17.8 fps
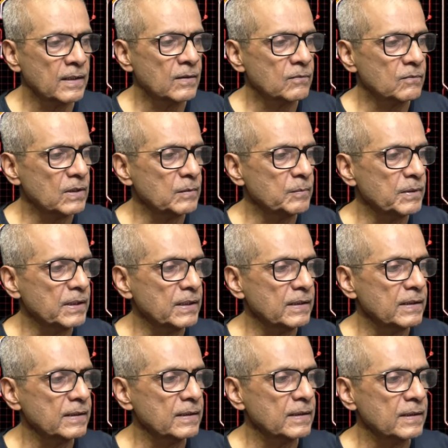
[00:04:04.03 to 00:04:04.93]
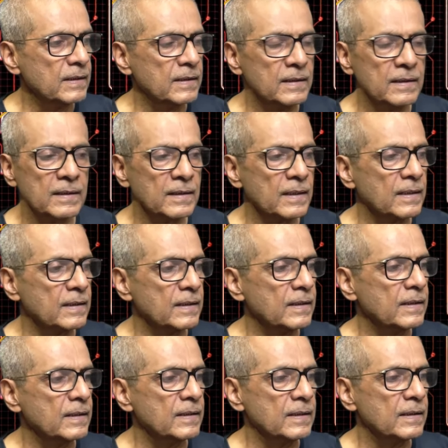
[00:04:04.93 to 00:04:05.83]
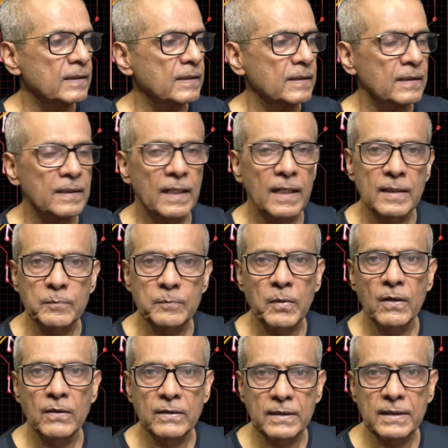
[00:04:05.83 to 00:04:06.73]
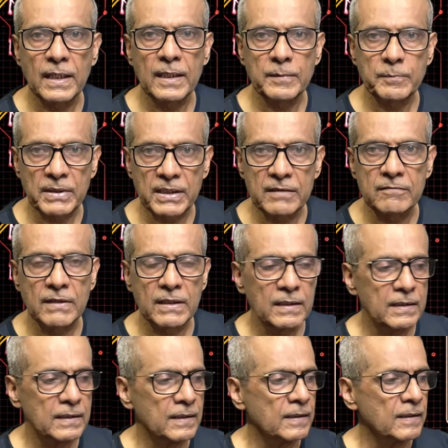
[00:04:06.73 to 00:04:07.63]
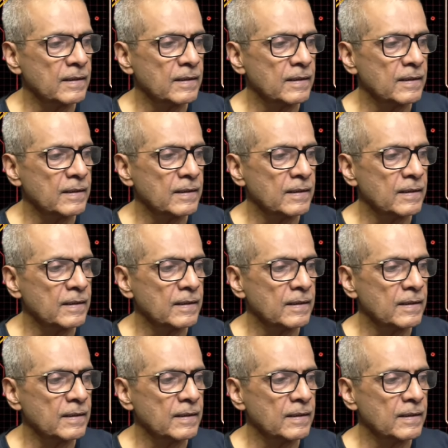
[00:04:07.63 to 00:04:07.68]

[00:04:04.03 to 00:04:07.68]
will be an endpoint type event,